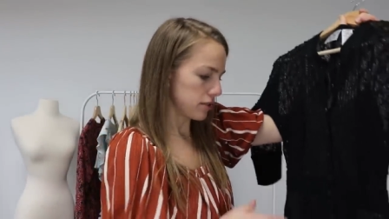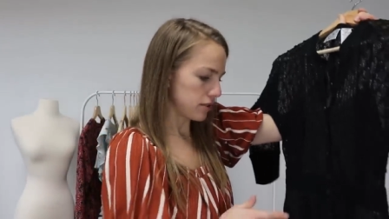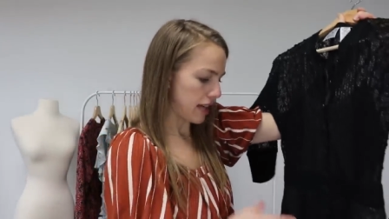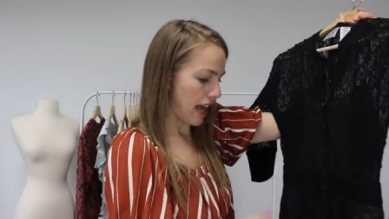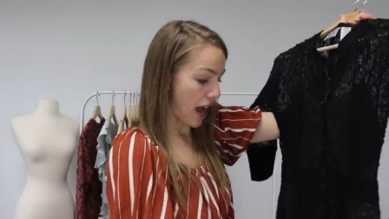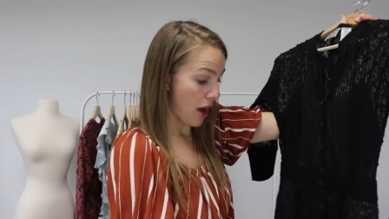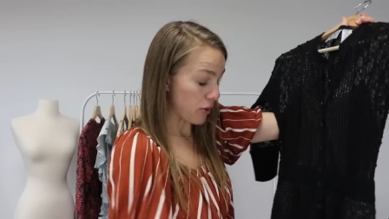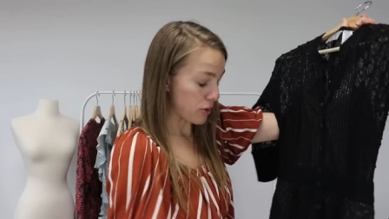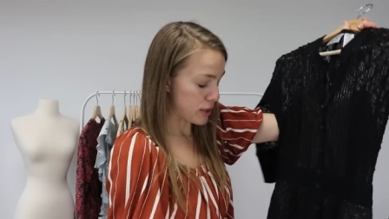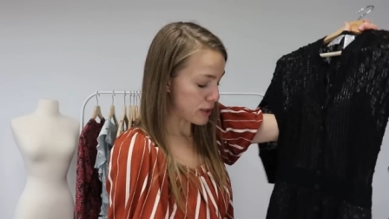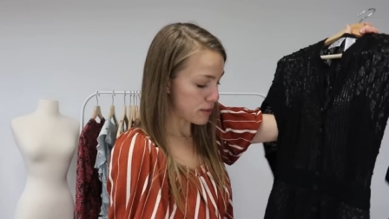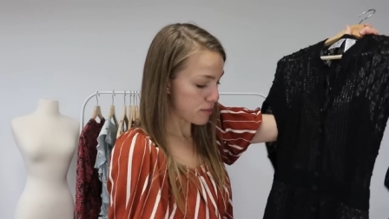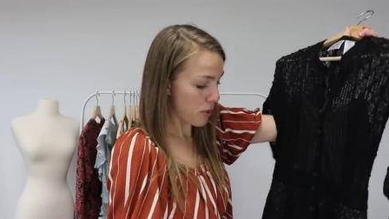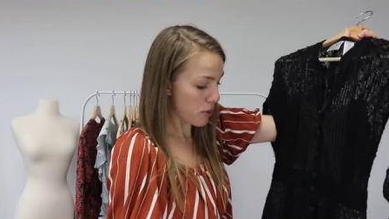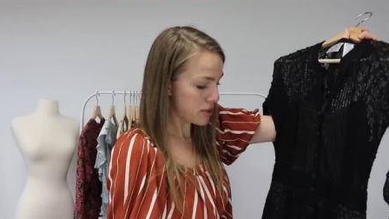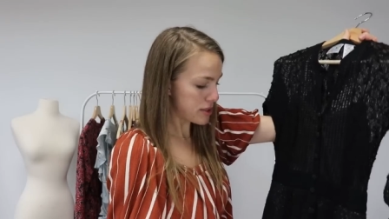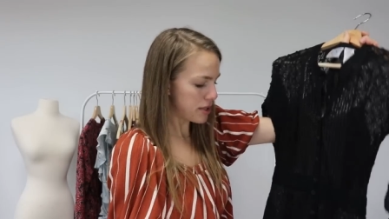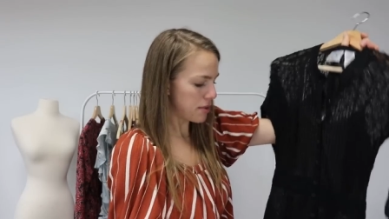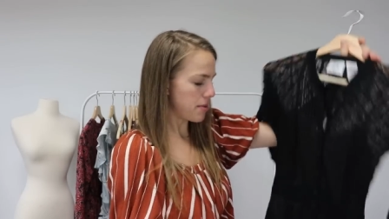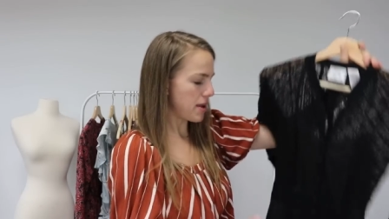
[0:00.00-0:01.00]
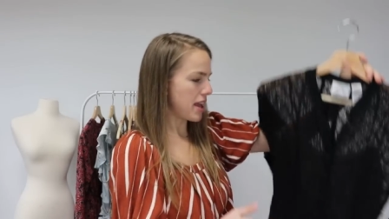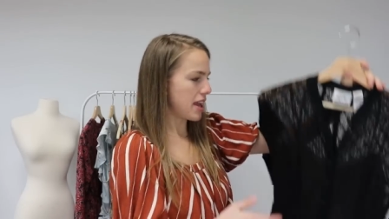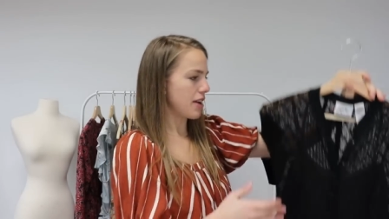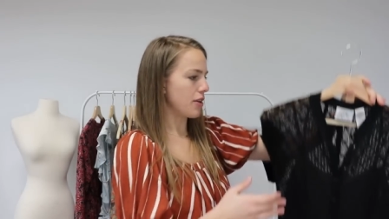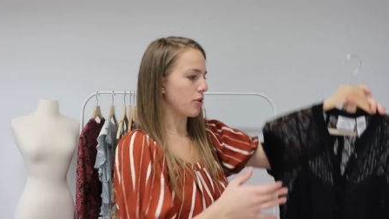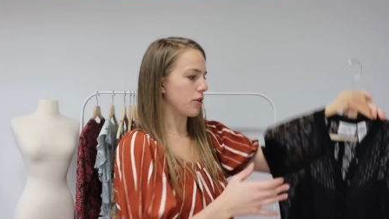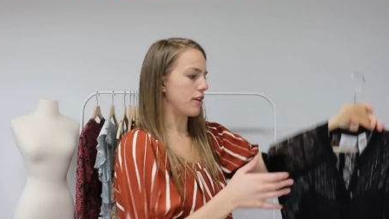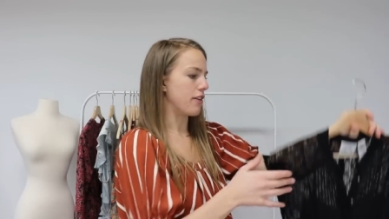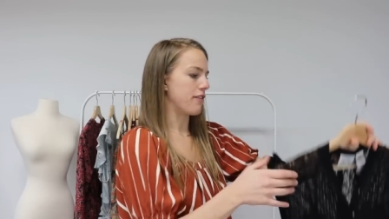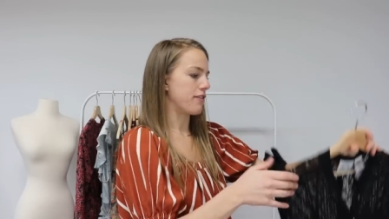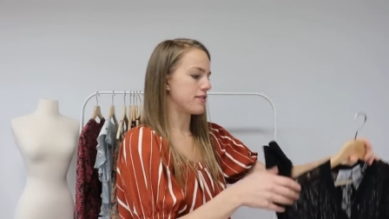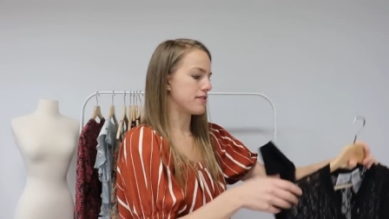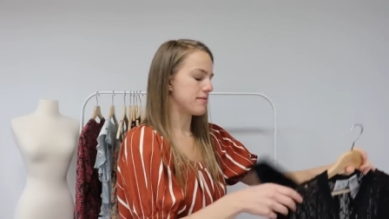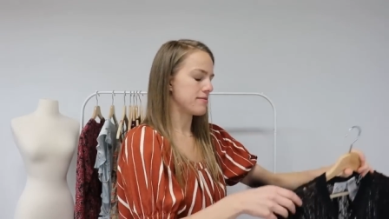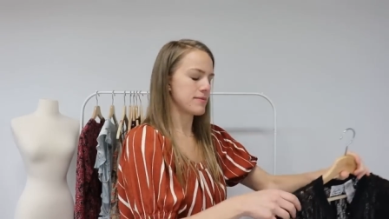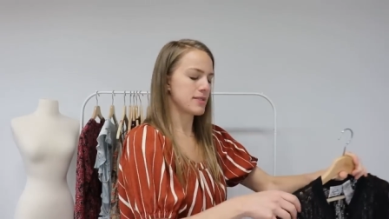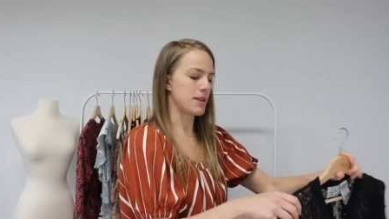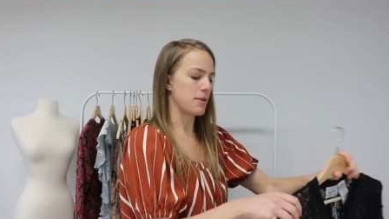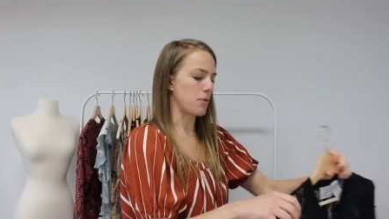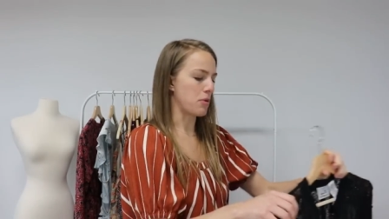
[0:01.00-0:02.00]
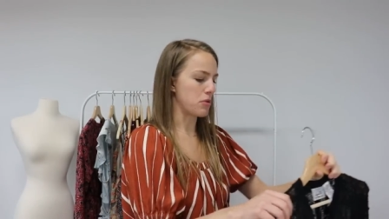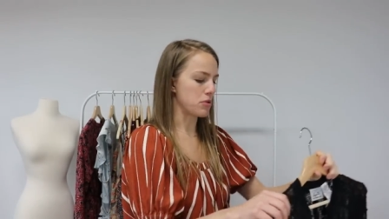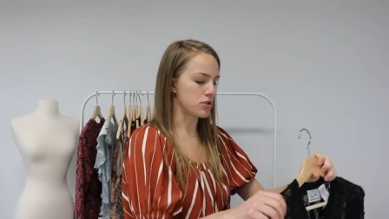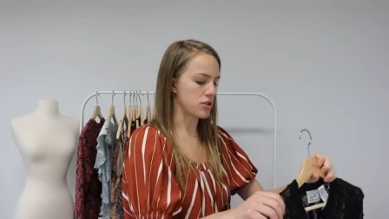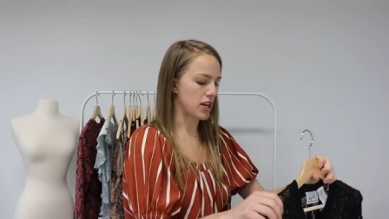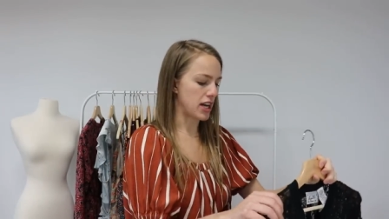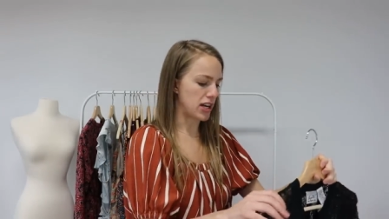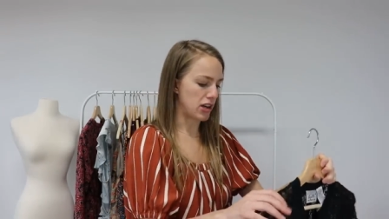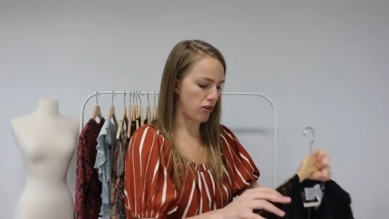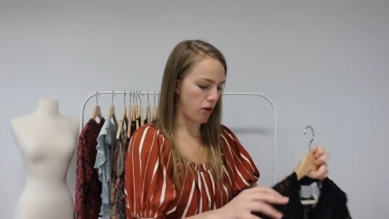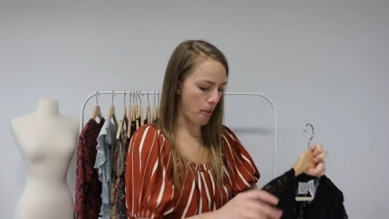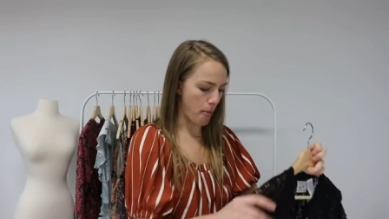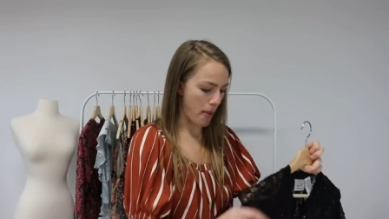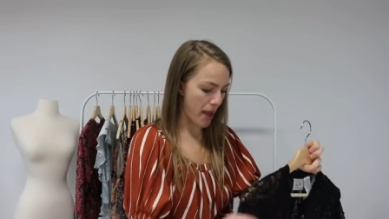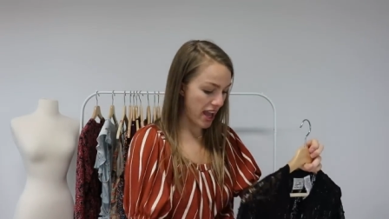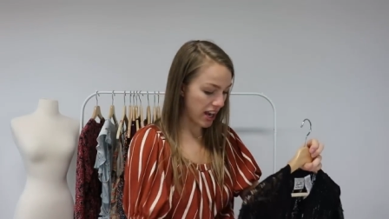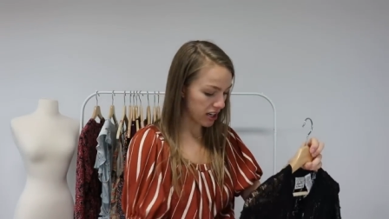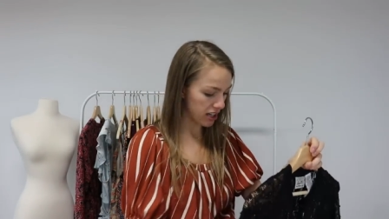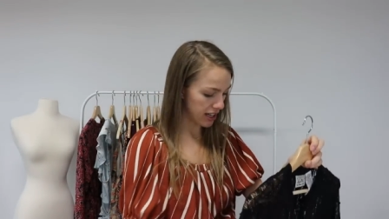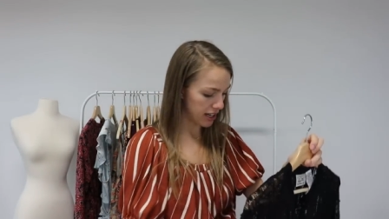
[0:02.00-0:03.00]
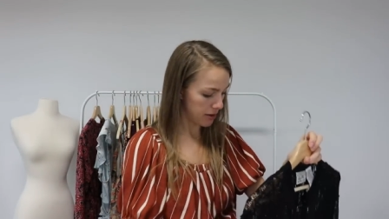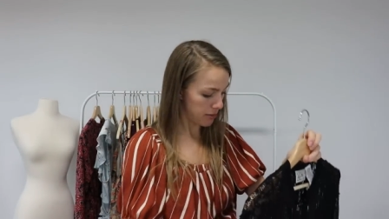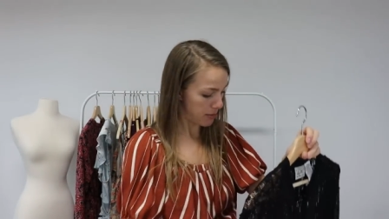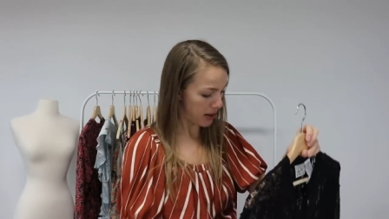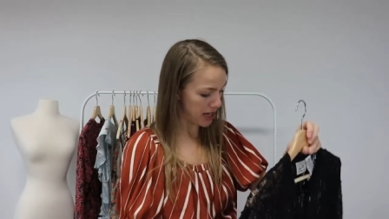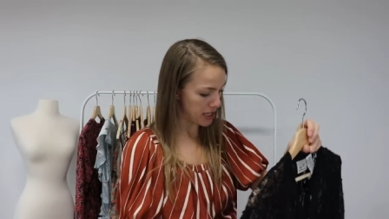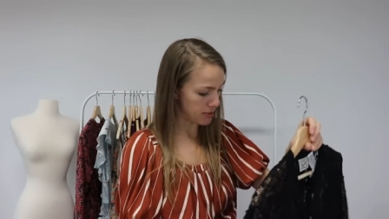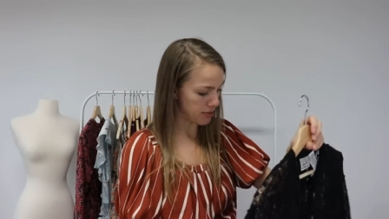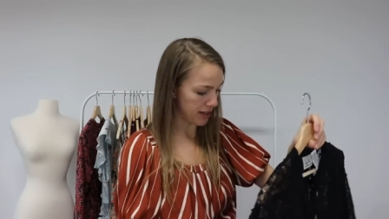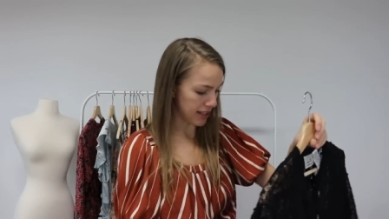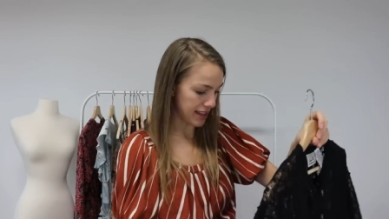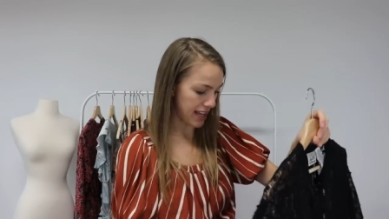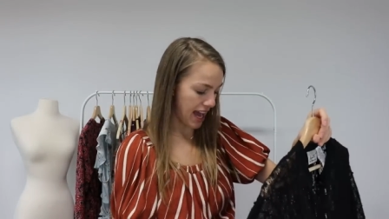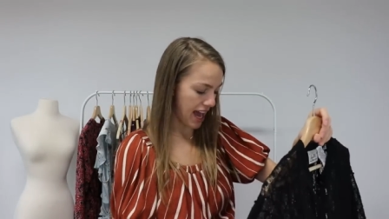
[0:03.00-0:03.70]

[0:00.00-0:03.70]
how it's supposed to be or if someone was trying to repair it by doing